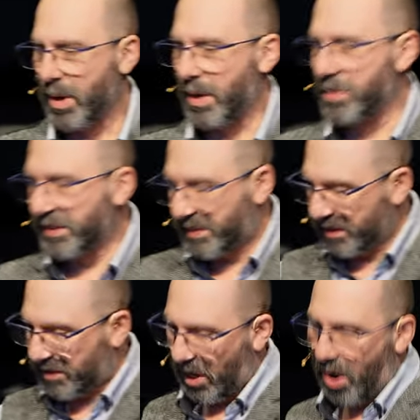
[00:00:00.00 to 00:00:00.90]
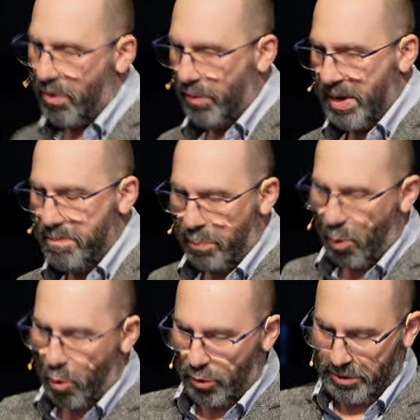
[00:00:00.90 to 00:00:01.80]
And this is so
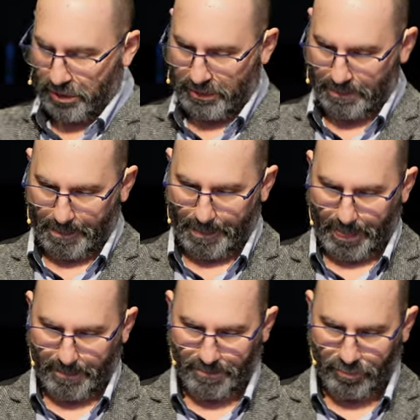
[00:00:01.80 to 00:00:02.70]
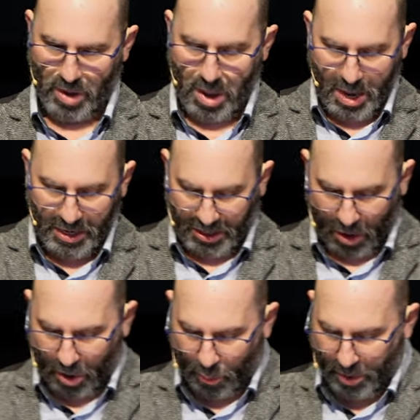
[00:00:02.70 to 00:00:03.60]
important.
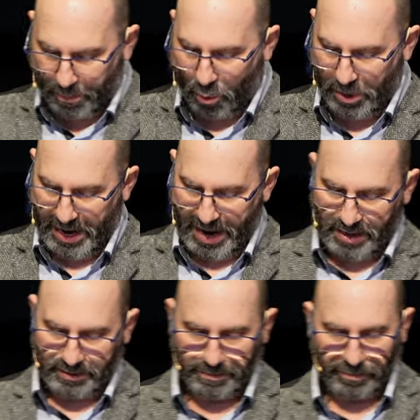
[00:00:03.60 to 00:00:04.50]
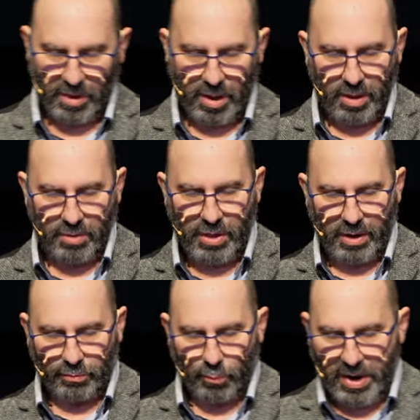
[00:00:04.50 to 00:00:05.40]
I want to point out
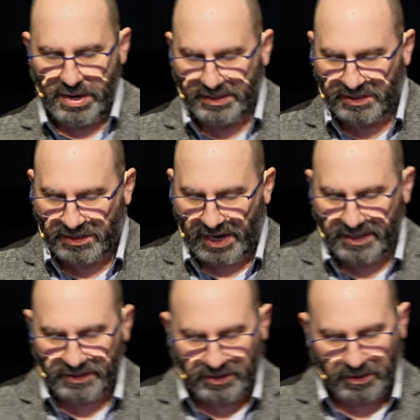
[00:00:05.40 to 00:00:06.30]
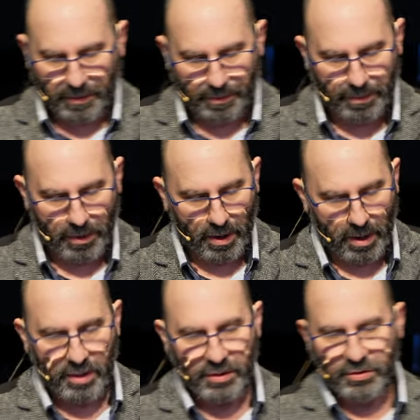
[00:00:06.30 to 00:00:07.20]
that when he says
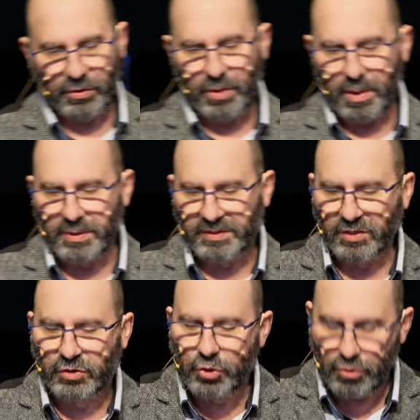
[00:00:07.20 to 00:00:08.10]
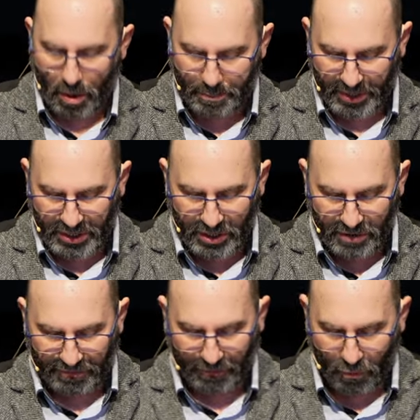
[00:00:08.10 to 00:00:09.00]
to them, he says, "Do not be
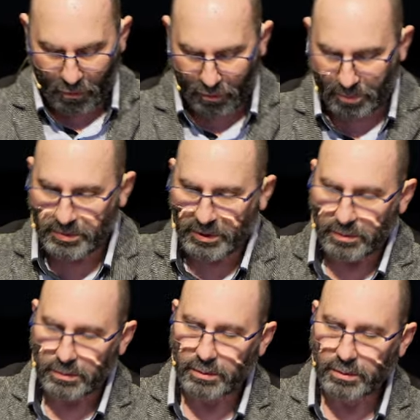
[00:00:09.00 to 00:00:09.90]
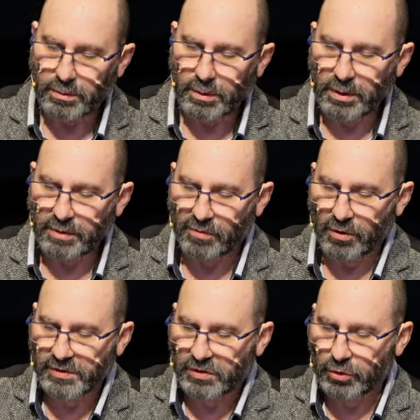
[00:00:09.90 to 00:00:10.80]
conformed," in
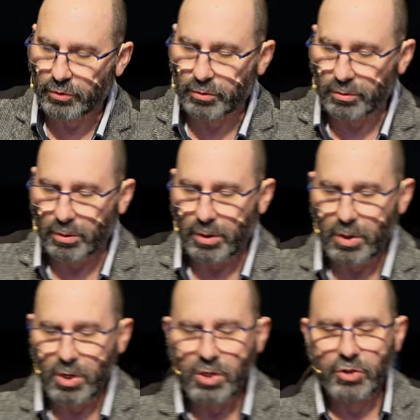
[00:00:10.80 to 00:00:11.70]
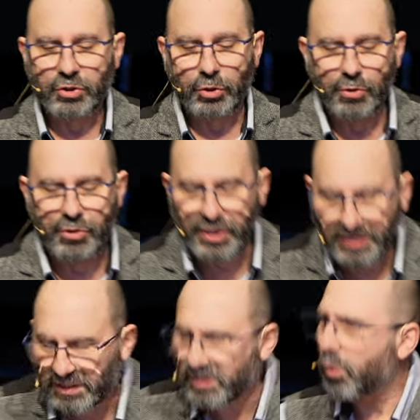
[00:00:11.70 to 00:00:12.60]
verse 2, "to
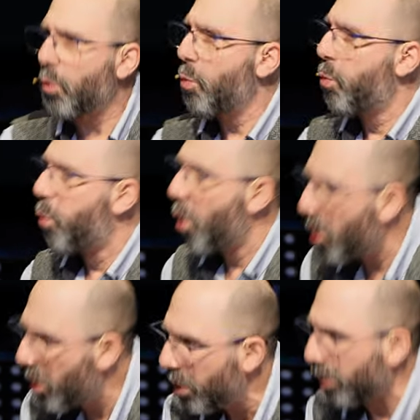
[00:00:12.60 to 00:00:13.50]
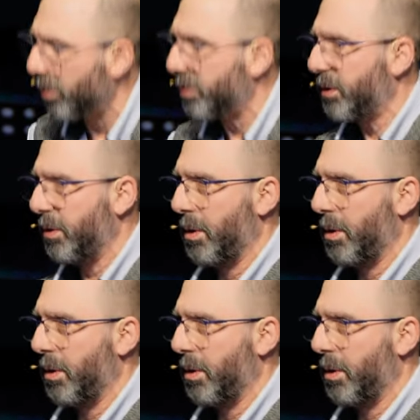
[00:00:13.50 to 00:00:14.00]
this world."